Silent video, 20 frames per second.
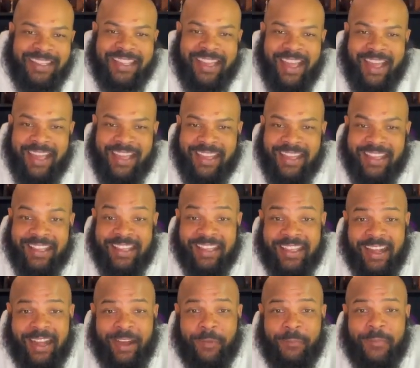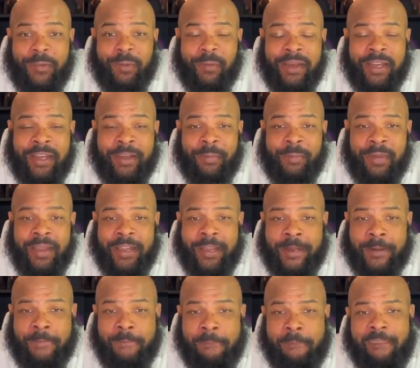Hey, I hope you well,
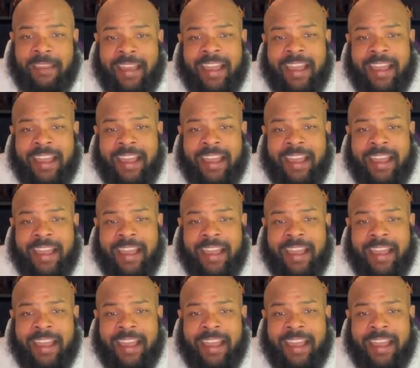man.